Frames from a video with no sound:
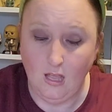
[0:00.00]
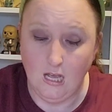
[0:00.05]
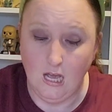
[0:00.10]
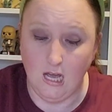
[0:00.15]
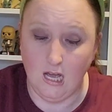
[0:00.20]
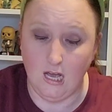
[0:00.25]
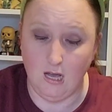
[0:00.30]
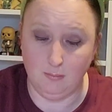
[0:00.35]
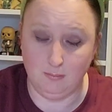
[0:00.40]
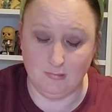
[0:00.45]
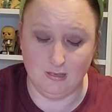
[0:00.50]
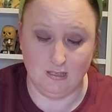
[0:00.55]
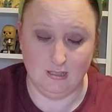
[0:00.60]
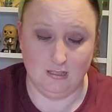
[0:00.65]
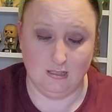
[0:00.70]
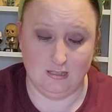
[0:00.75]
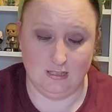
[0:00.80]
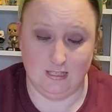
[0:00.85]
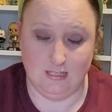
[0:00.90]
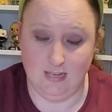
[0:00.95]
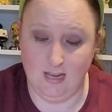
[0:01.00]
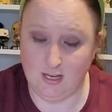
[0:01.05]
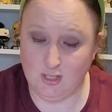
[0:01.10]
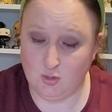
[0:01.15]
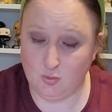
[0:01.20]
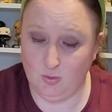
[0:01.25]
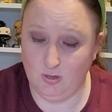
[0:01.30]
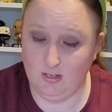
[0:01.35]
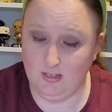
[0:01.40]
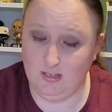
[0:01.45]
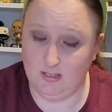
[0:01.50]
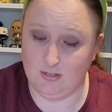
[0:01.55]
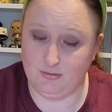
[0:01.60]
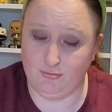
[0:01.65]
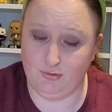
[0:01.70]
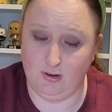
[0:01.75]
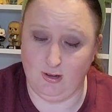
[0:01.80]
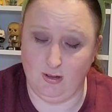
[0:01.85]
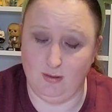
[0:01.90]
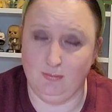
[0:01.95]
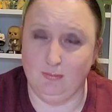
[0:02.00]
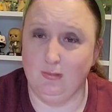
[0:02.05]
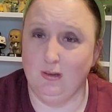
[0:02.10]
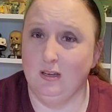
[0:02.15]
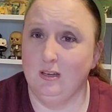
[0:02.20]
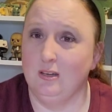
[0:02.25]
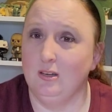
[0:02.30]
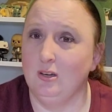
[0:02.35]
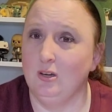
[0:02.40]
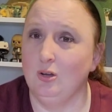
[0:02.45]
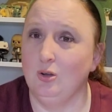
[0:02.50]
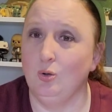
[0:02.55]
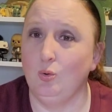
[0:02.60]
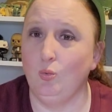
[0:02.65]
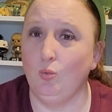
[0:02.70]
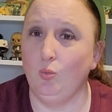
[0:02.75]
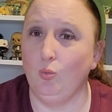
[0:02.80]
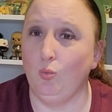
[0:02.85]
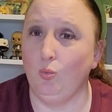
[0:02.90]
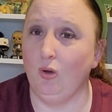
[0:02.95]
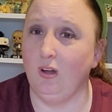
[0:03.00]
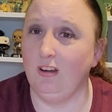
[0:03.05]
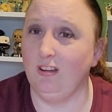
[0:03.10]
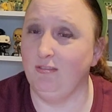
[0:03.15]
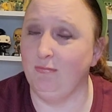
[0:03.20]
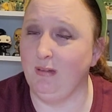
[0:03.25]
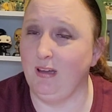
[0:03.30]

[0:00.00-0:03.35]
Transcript: The next one is from one of